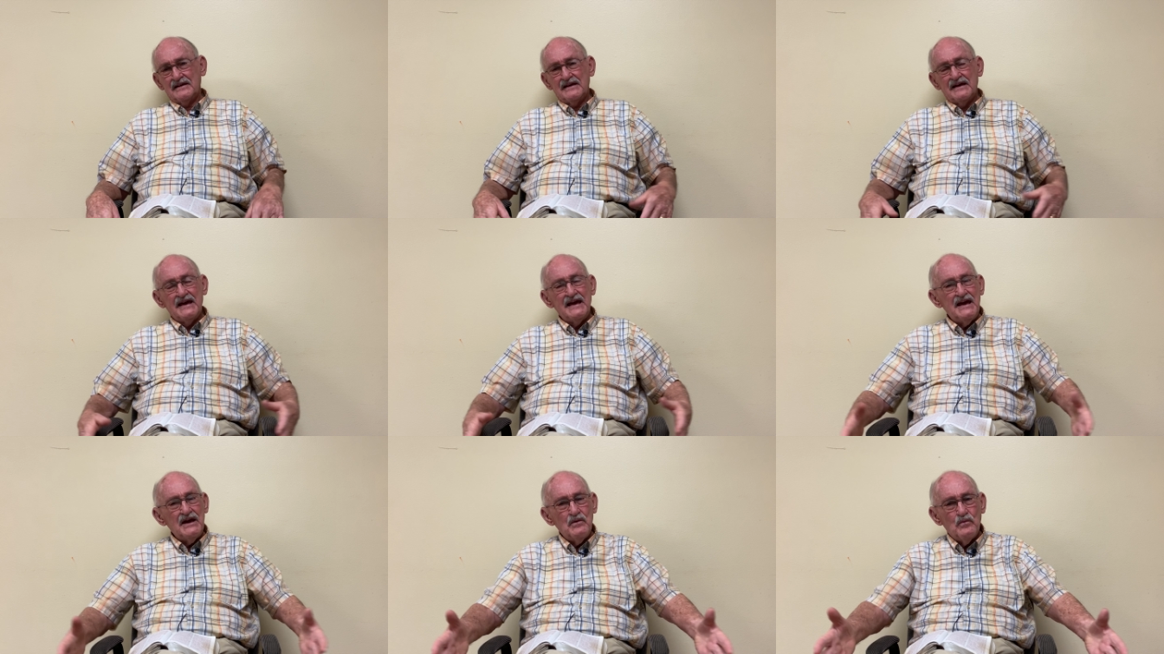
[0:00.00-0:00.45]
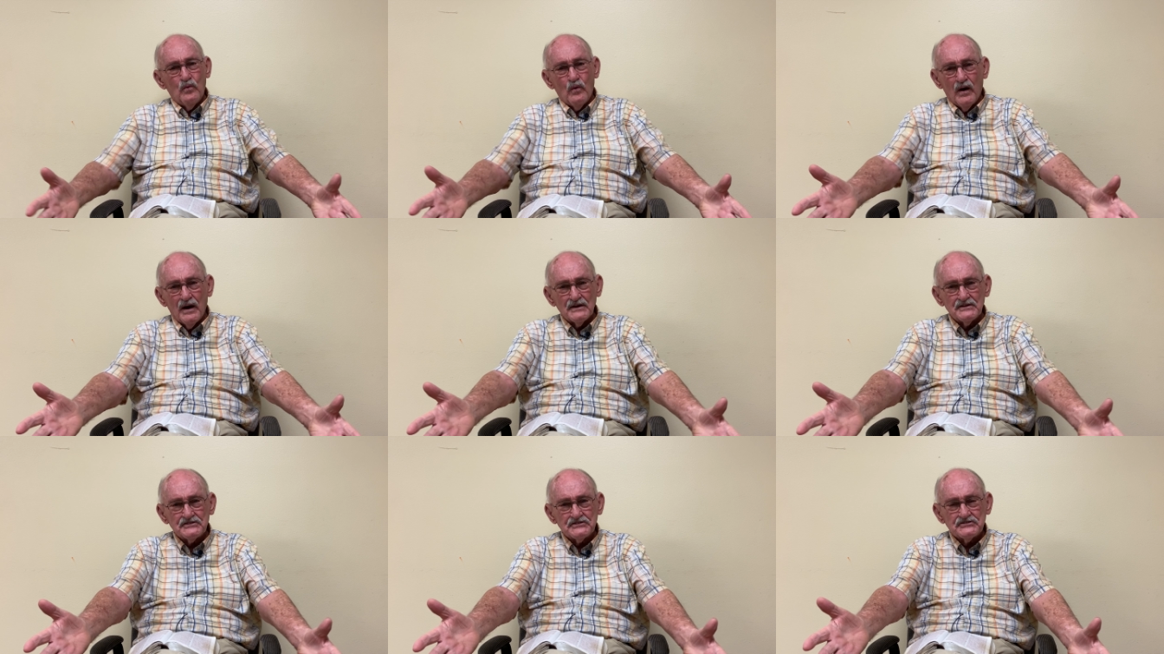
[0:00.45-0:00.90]
He
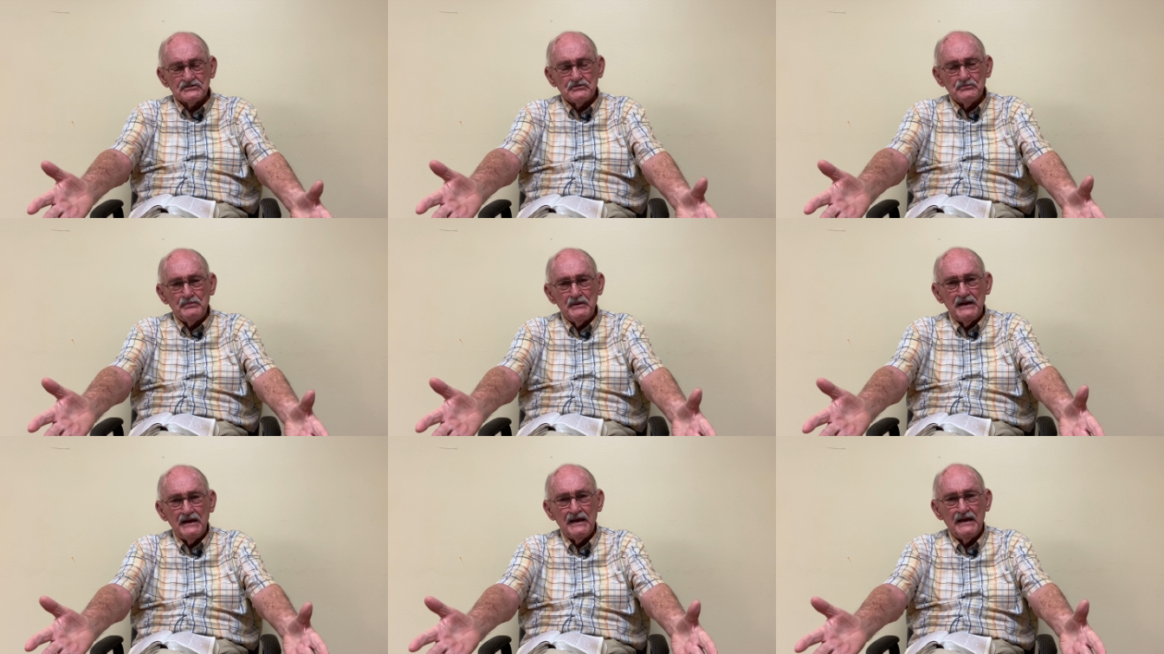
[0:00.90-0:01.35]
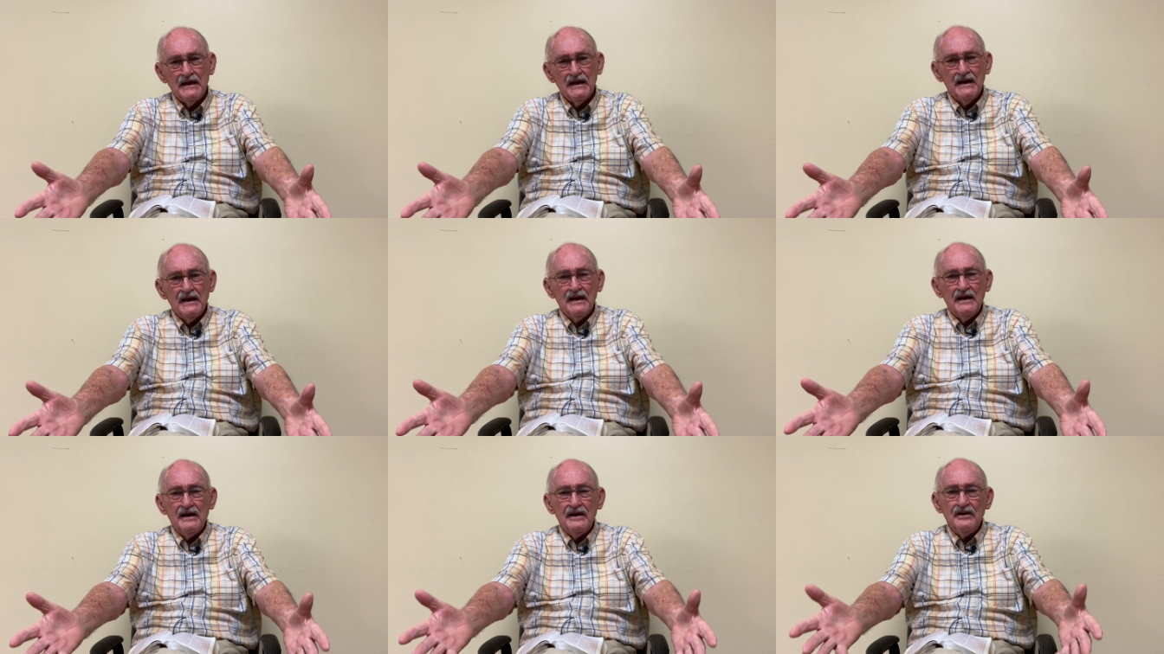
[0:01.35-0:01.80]
wants to be
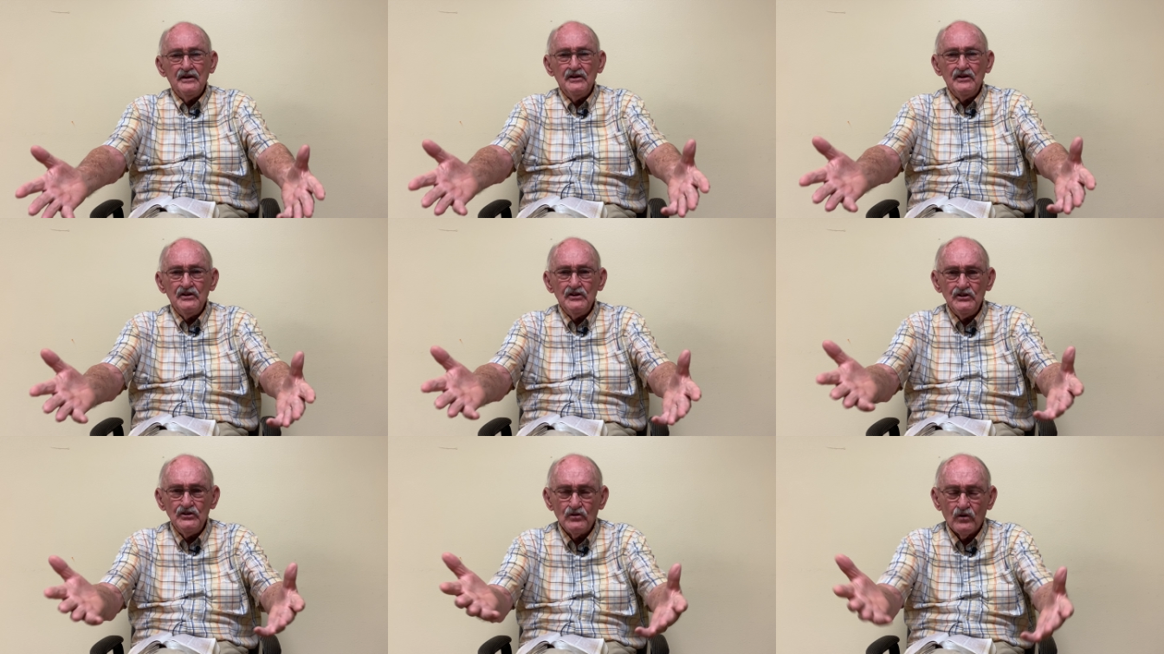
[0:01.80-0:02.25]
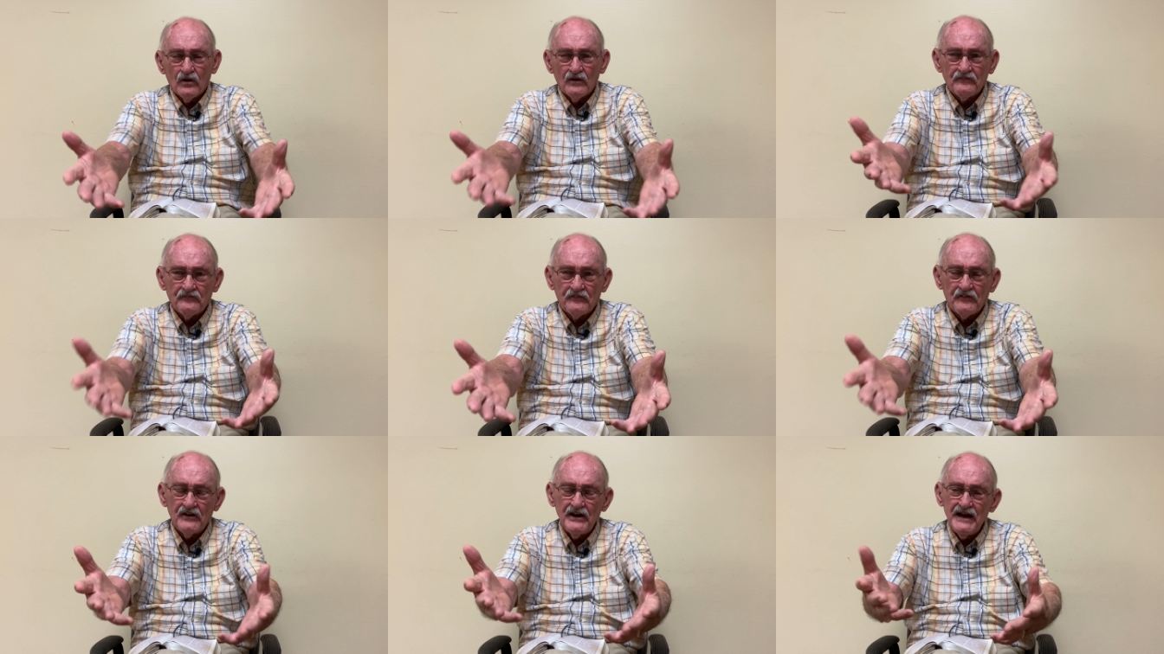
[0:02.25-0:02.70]
your
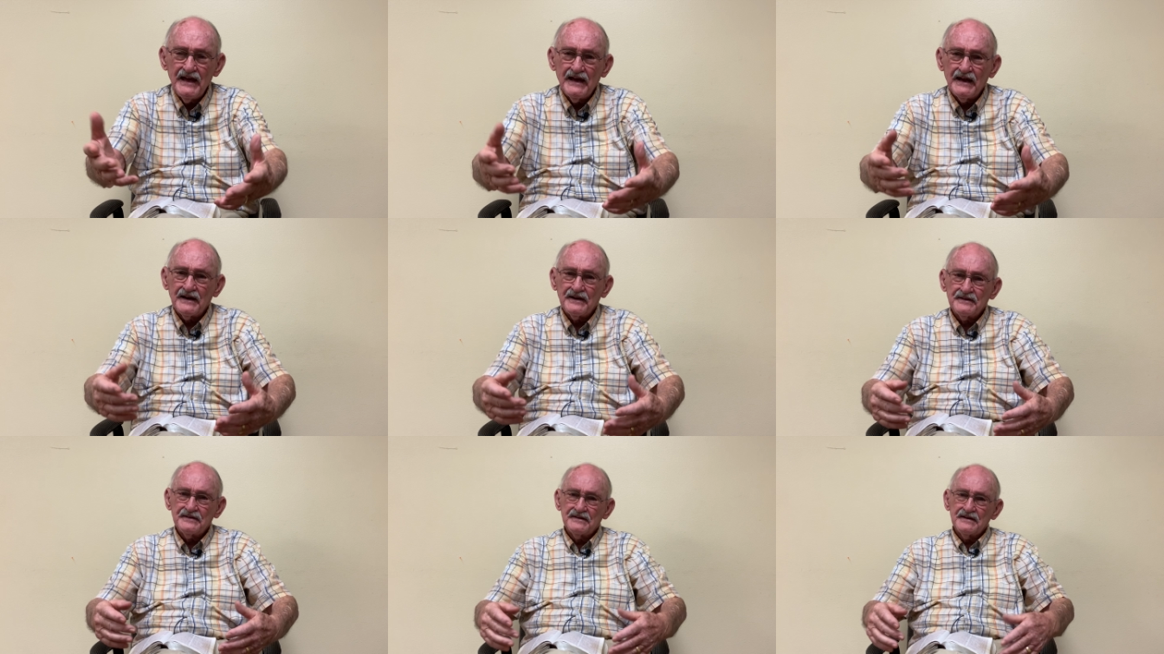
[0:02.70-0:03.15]
friend.